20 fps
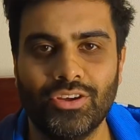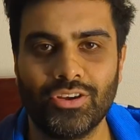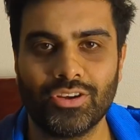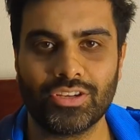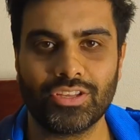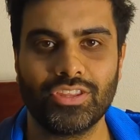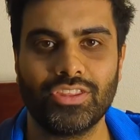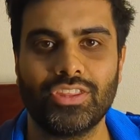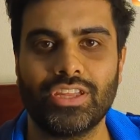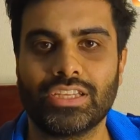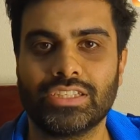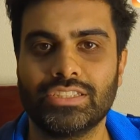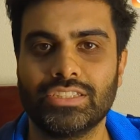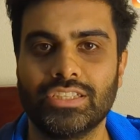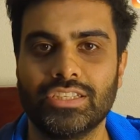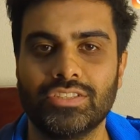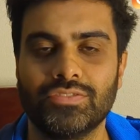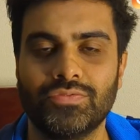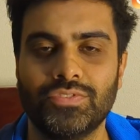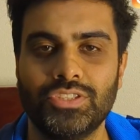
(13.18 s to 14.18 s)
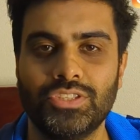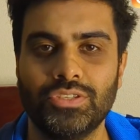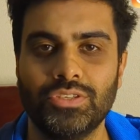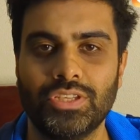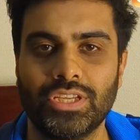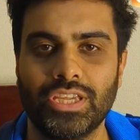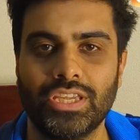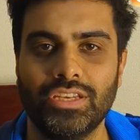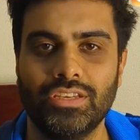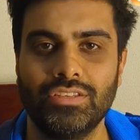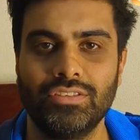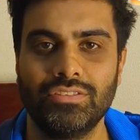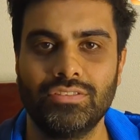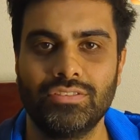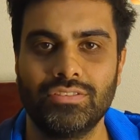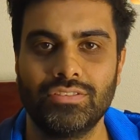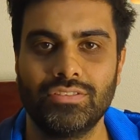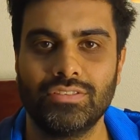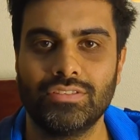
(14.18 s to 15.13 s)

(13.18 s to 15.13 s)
Doc. Thanks again for tuning in.